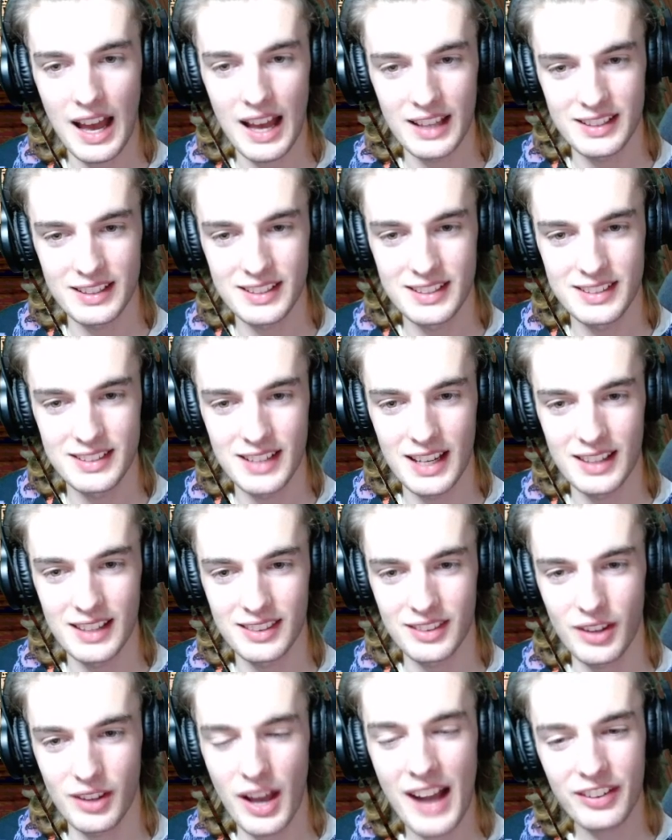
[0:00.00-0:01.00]
shit.
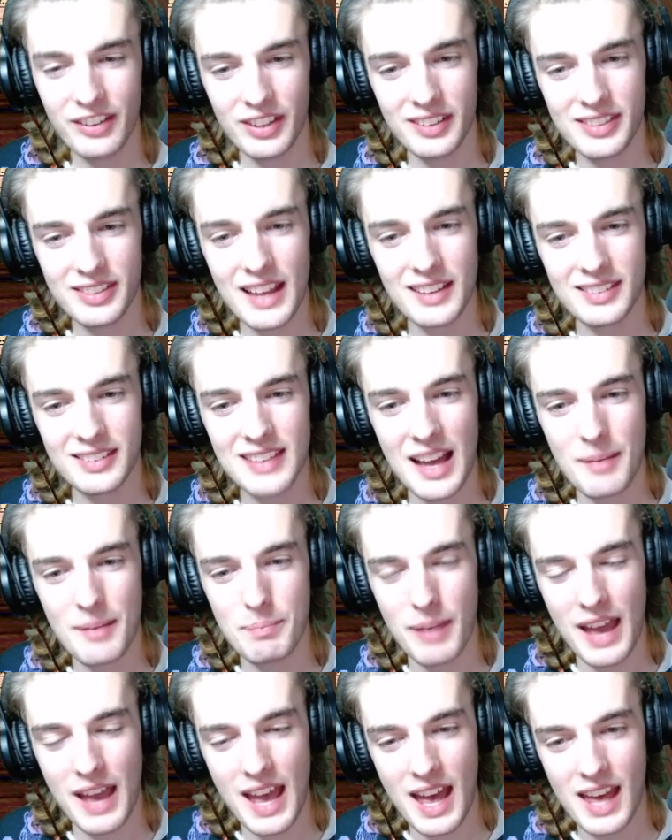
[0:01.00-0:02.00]
Actually, that's not
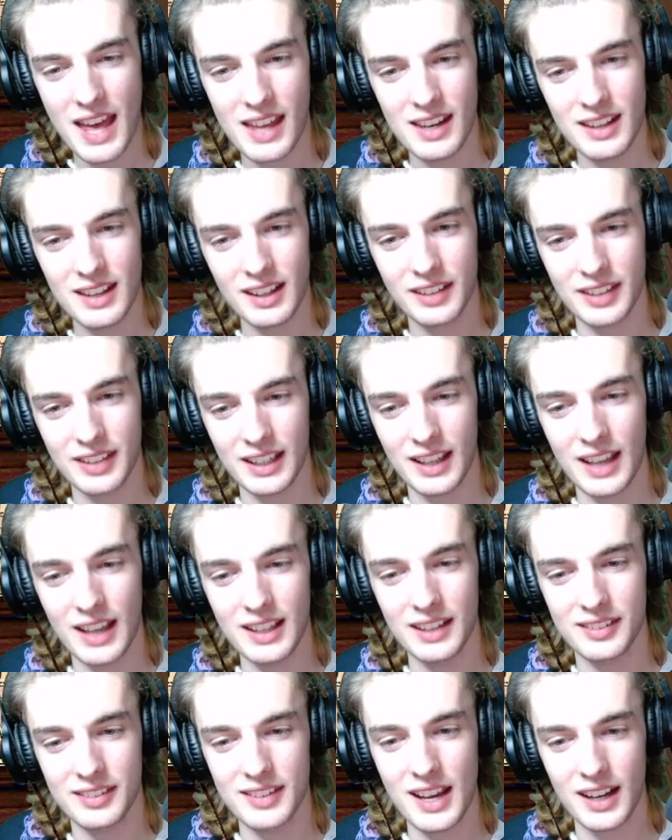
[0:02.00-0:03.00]
bad because like
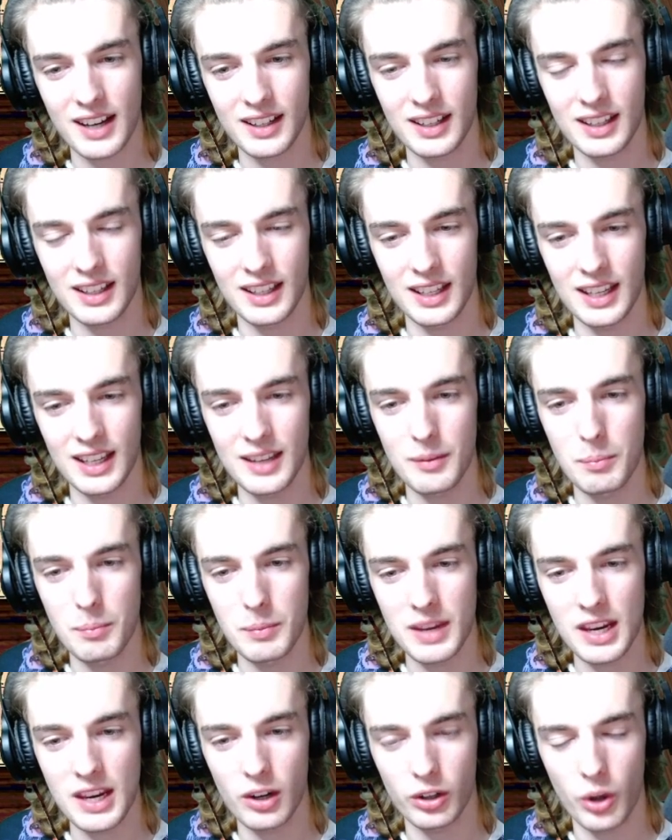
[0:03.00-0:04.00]
it's not gonna hit
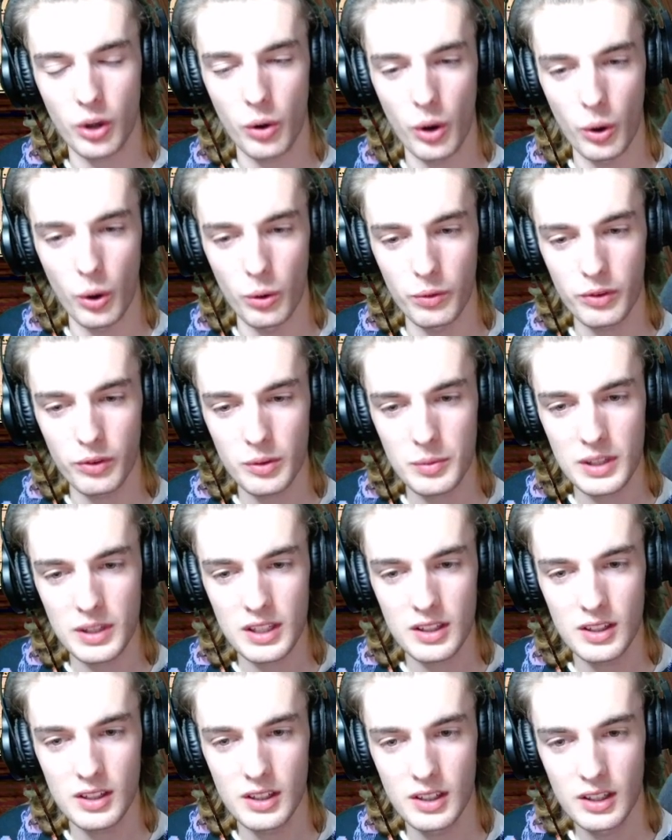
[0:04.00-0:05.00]
me. It'll go over
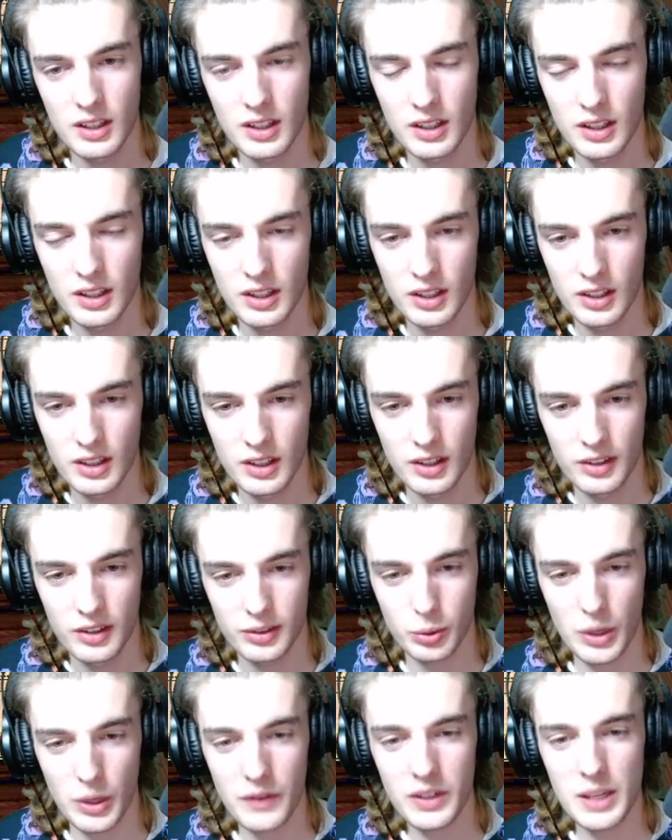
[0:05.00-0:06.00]
me. So
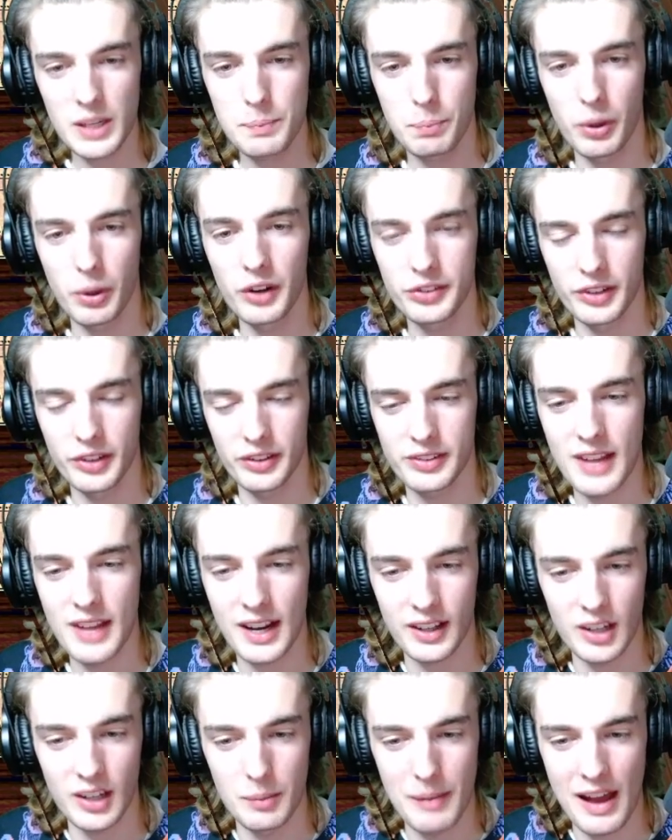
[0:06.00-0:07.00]
wherever he puts it, it's not
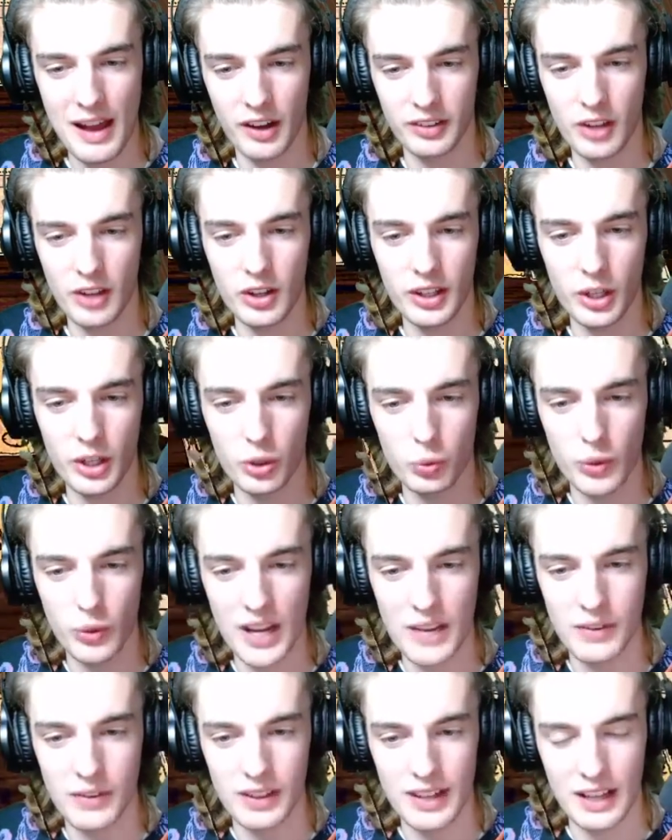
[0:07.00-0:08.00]
gonna matter. 'Cause I'll get a
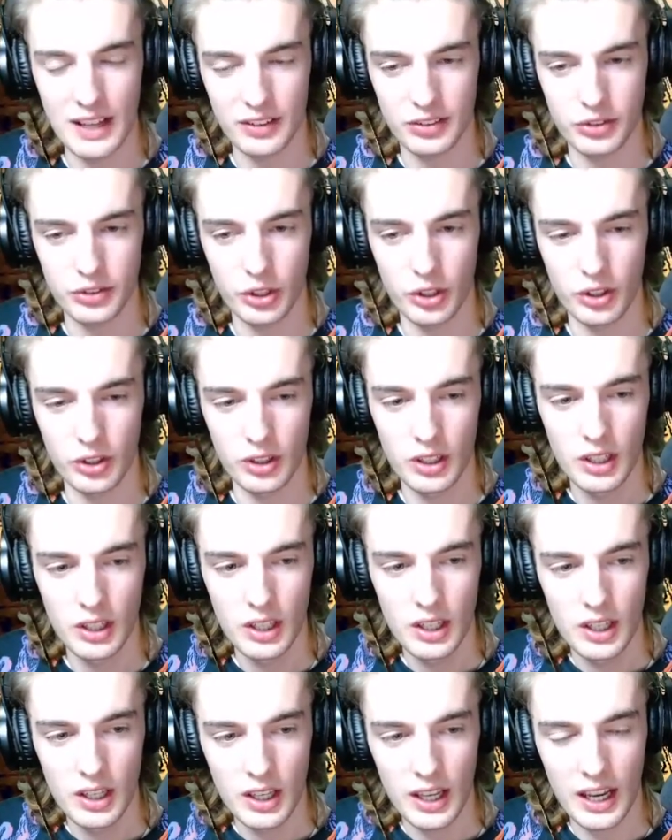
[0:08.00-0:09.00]
Raven next turn,
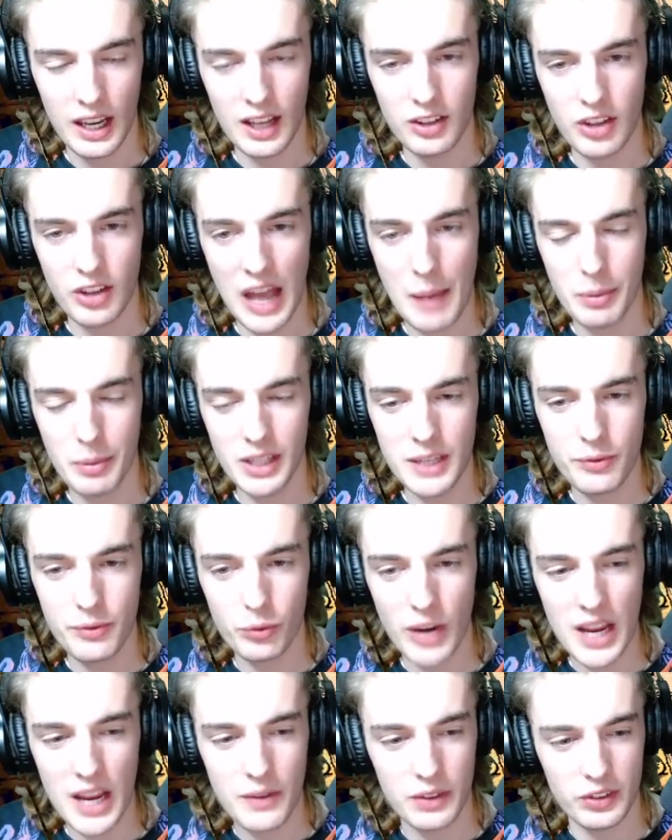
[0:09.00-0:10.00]
and I believe
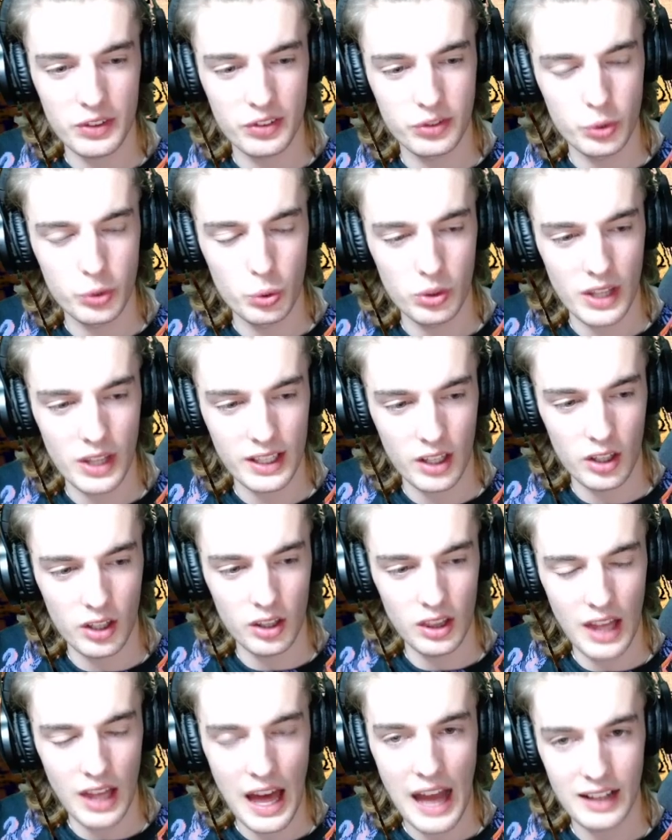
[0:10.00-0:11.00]
Ravens do like a
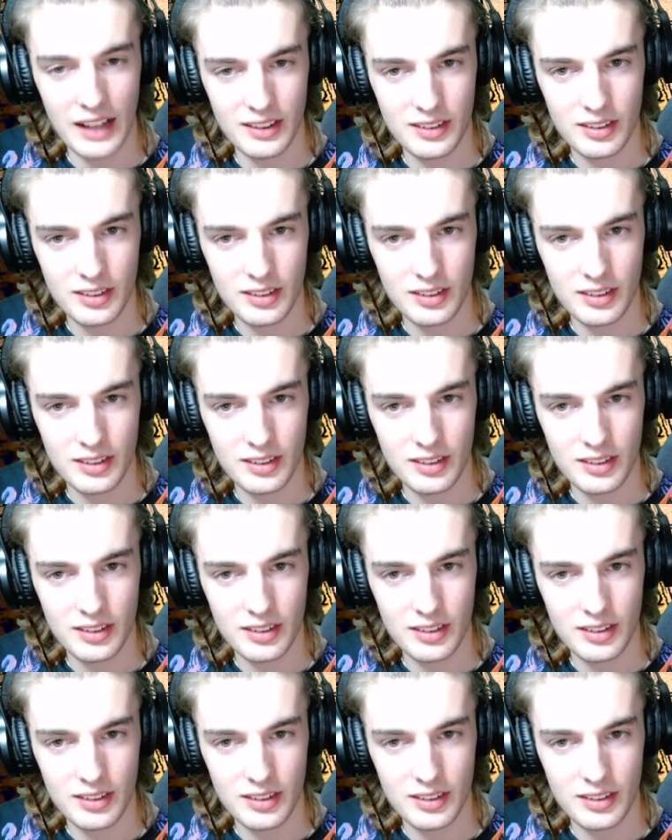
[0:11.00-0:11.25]
lot.